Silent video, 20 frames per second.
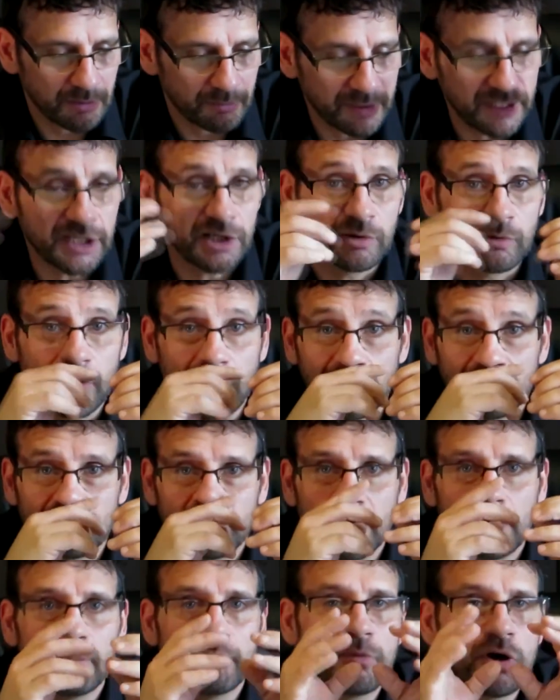But anyway,
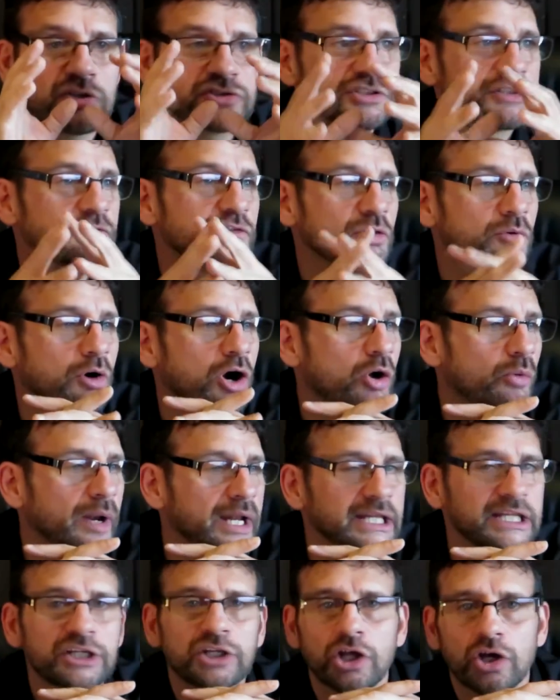most of you
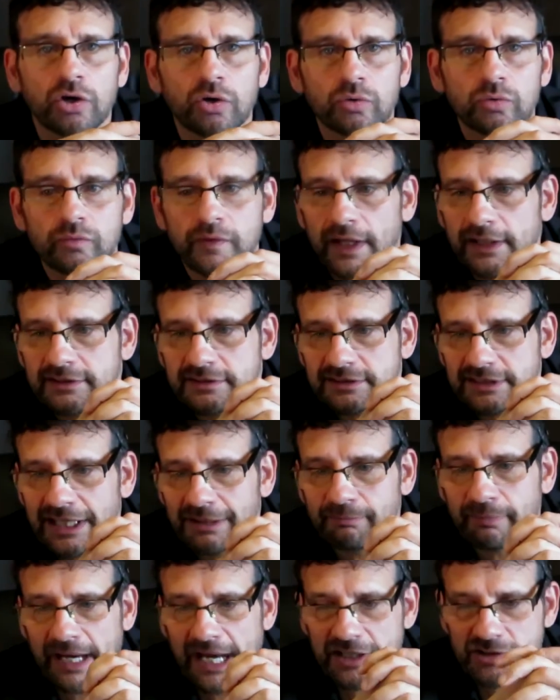already know that
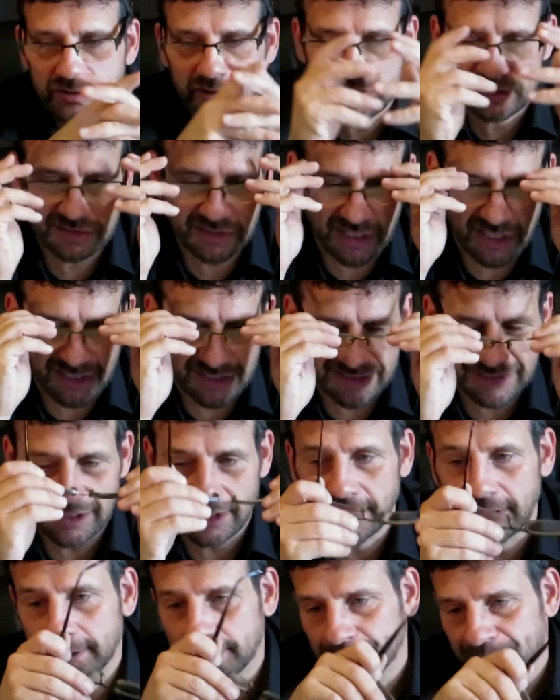St. Patrick's Day is
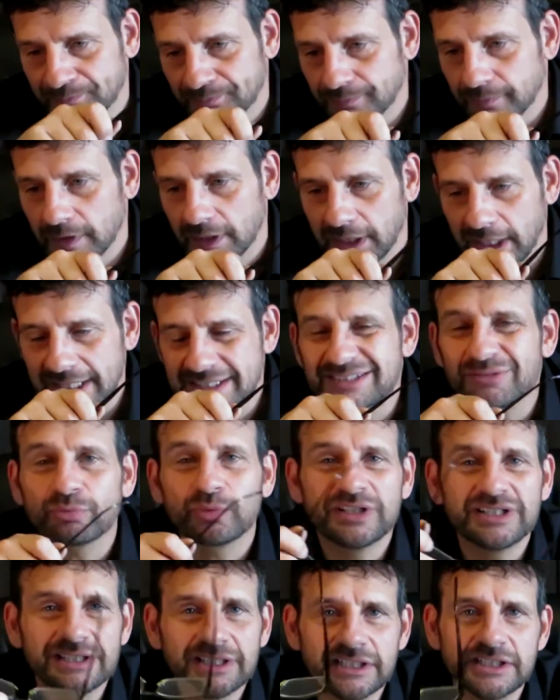like, it's a
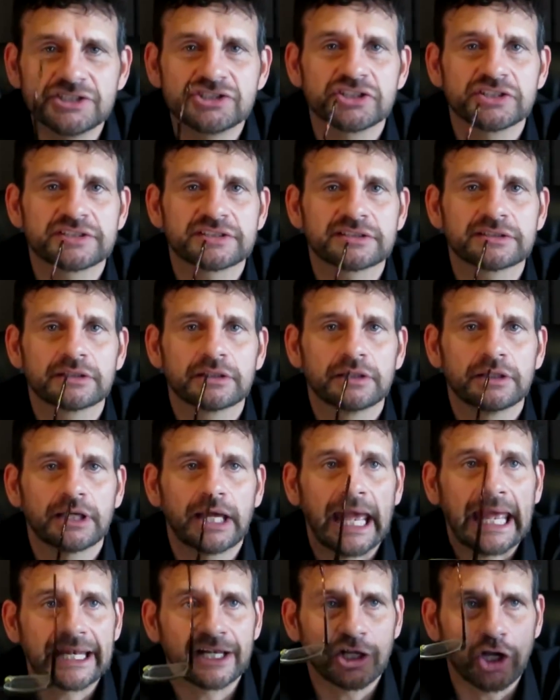religious
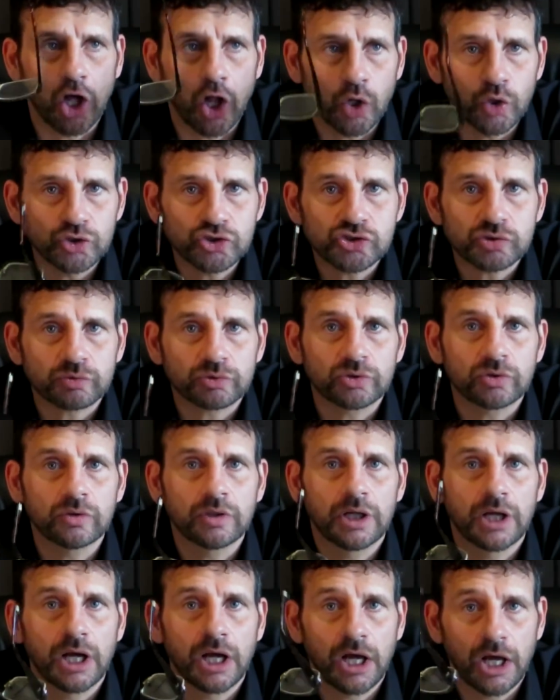and cultural
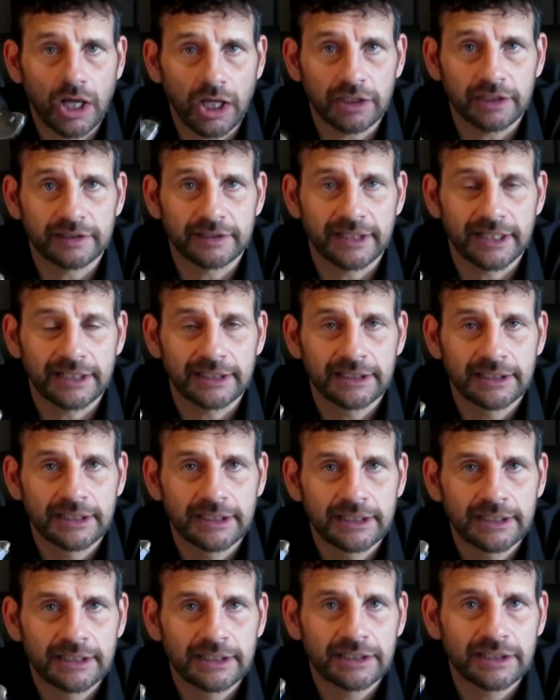holiday.
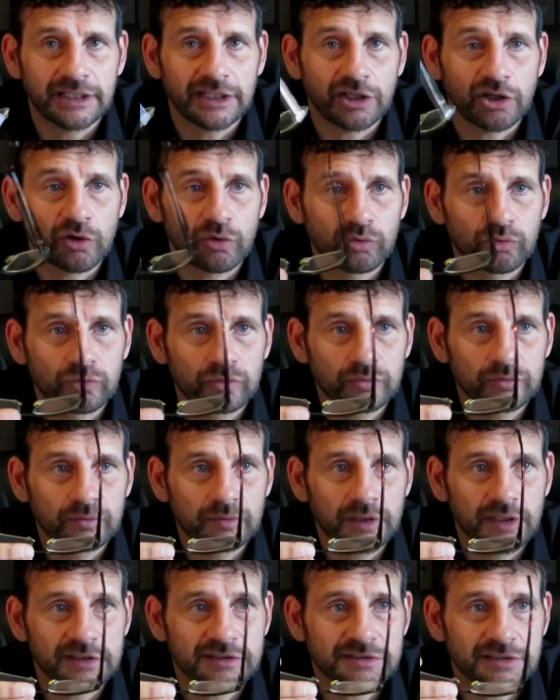You know,
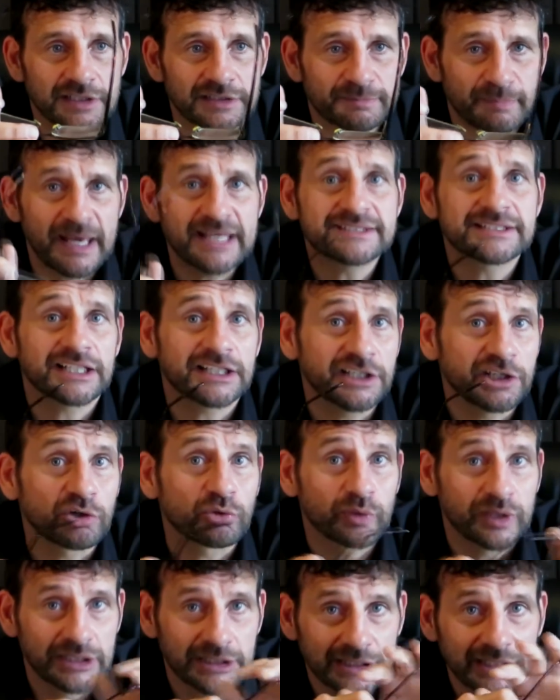it's basically
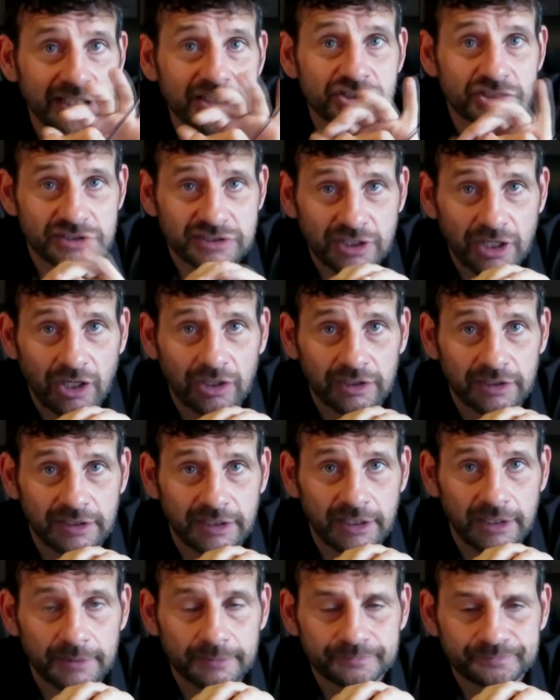a religious
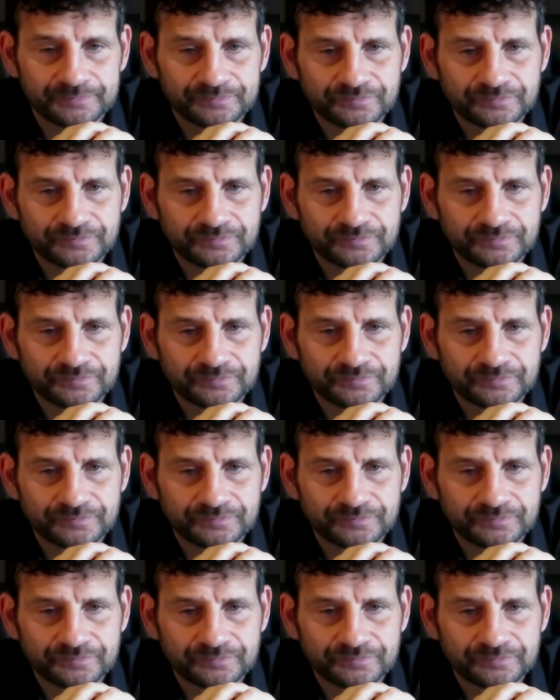holiday,